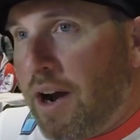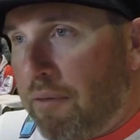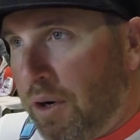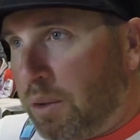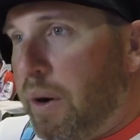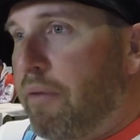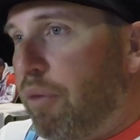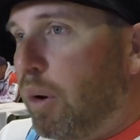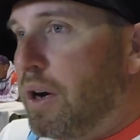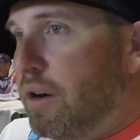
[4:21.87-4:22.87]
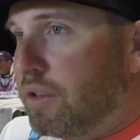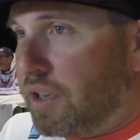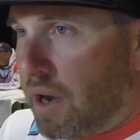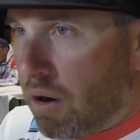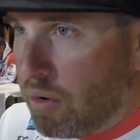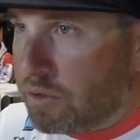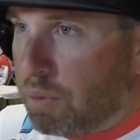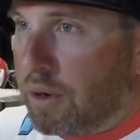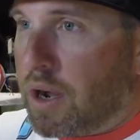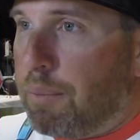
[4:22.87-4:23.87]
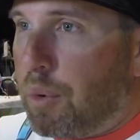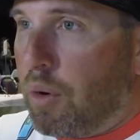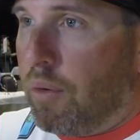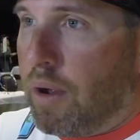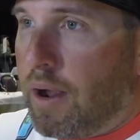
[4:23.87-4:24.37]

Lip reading: Every 3 or 4 years, they always put a couple